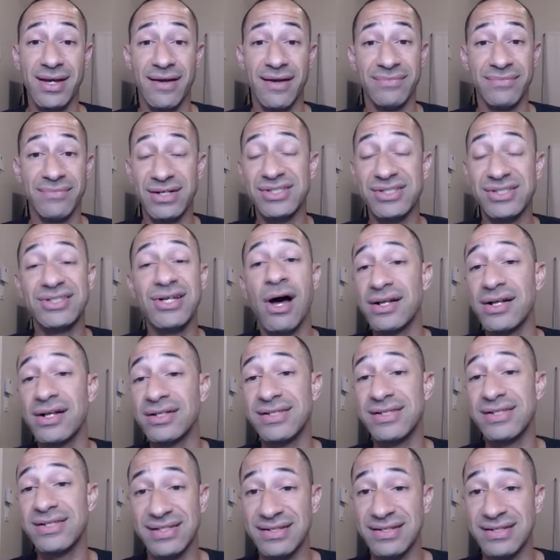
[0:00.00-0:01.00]
There's
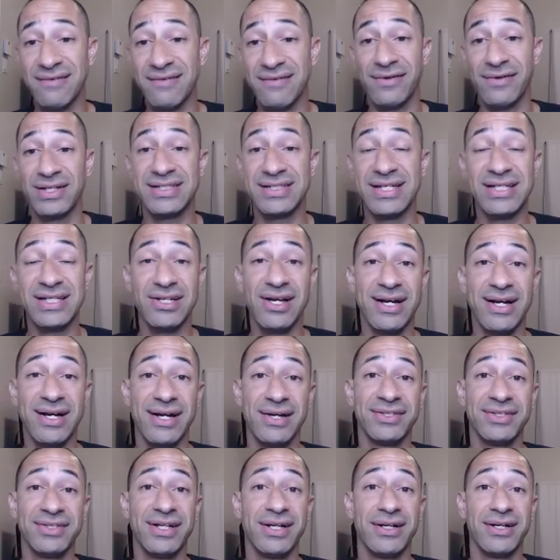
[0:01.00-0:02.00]
tons of stuff on TikTok
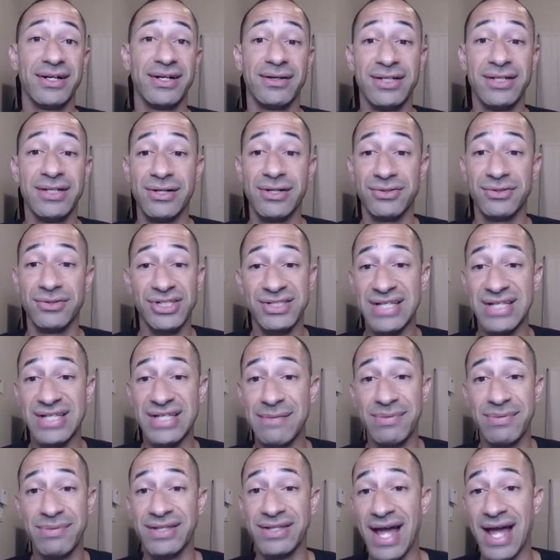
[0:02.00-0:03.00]
out there. Just
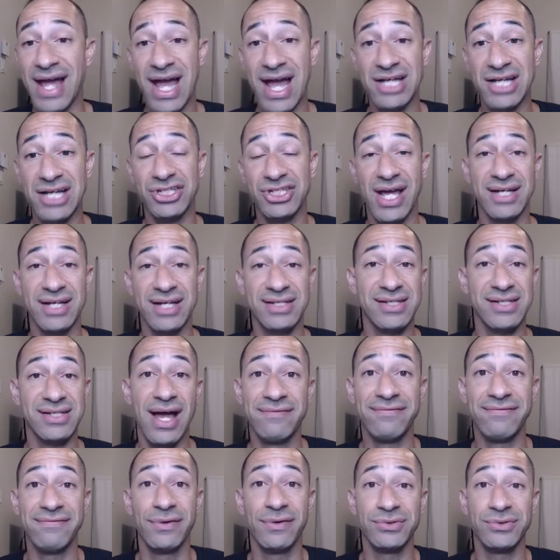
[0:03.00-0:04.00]
type in the hashtags
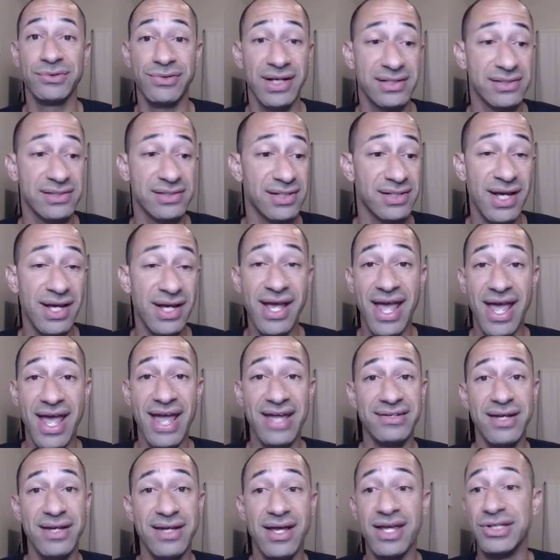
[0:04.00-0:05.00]
iPhone tricks
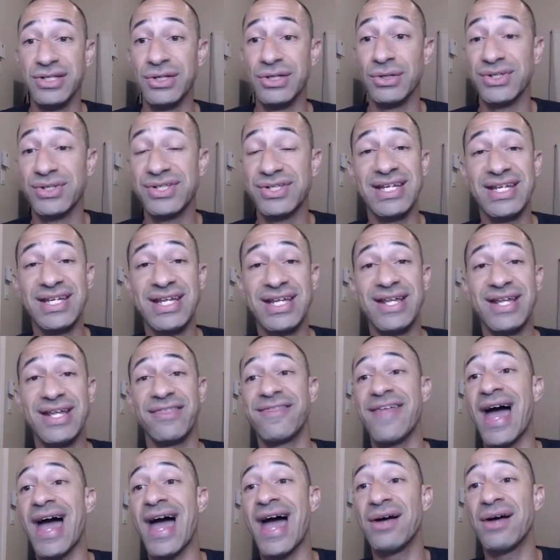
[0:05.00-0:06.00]
and you'll see
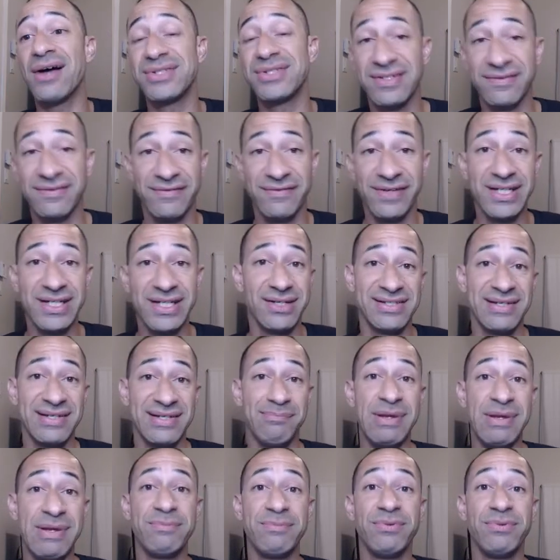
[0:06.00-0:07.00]
thousands of videos that
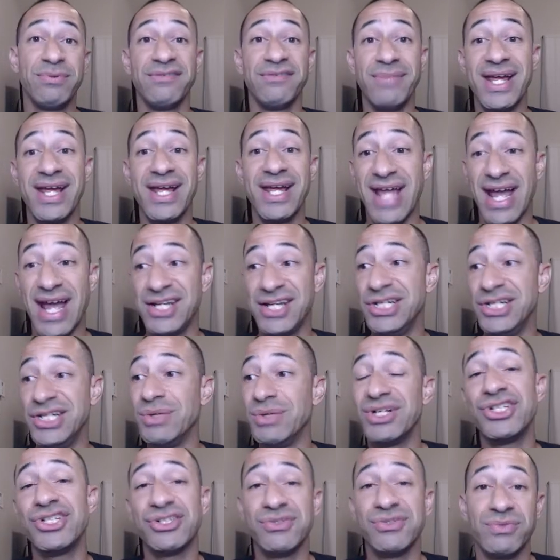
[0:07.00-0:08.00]
people have made, and you
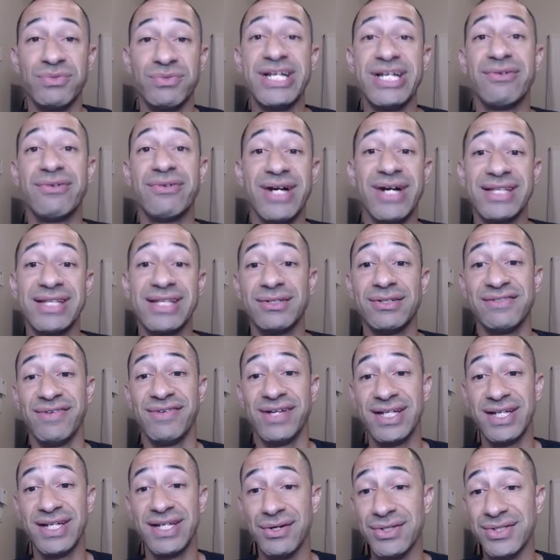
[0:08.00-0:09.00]
can just recreate those
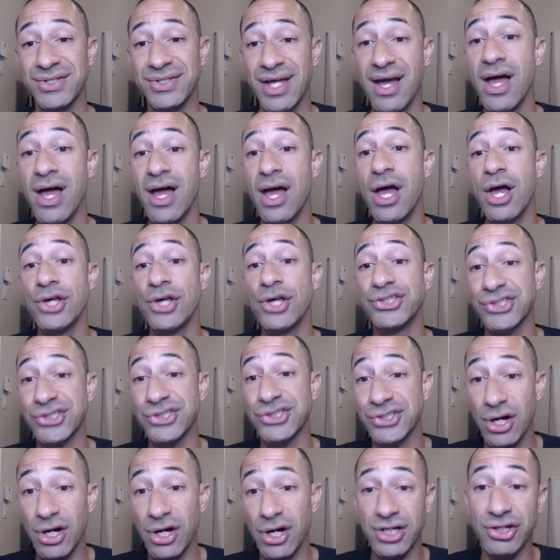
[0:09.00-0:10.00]
videos,
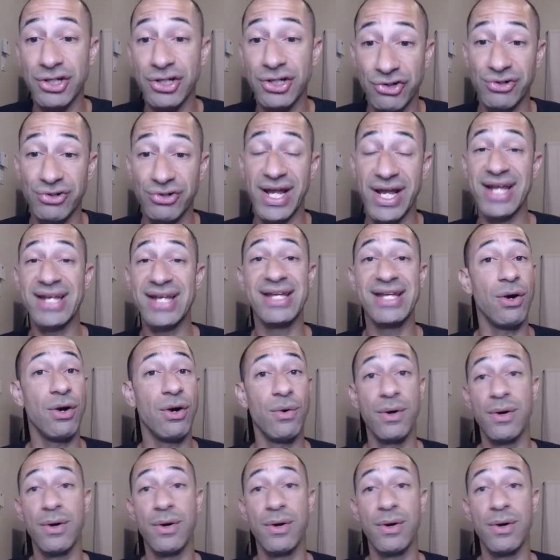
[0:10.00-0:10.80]
start creating,